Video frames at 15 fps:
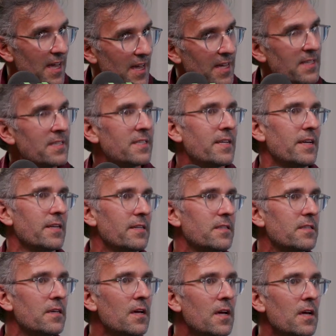
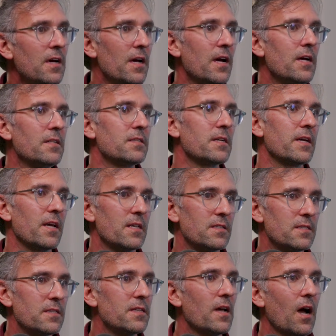estate and they
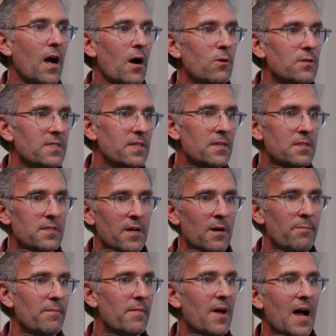can see how these
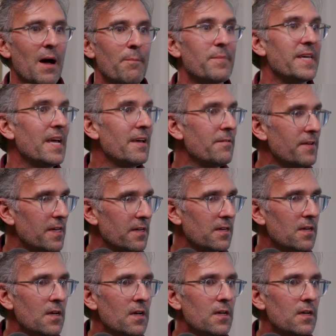are, are behaving.